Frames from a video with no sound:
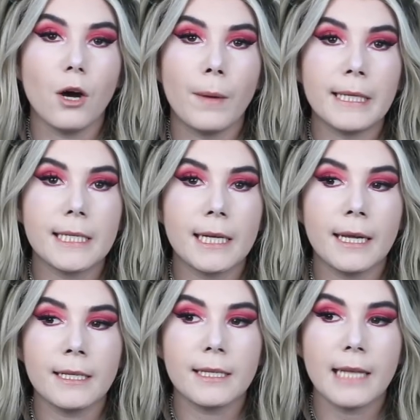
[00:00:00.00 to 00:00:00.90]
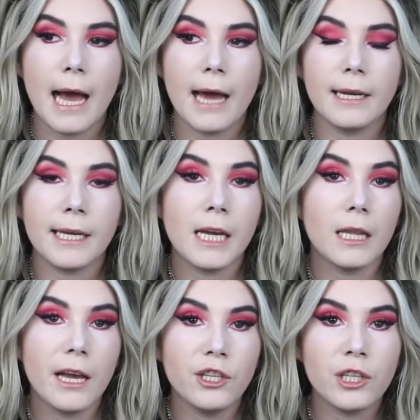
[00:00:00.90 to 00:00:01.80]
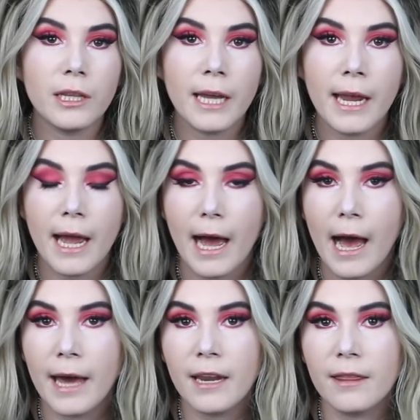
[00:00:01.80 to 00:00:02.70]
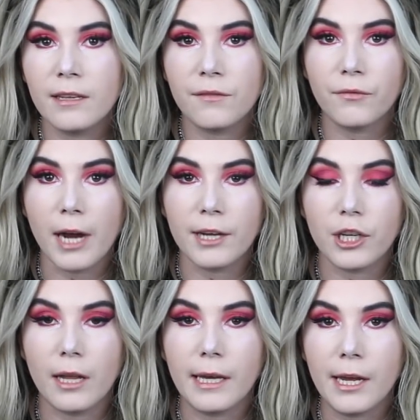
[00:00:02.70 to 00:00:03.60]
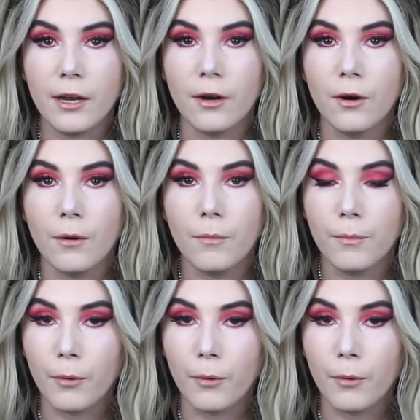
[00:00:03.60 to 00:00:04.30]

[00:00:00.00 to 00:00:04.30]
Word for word: coincidence that he allegedly had this fragile ego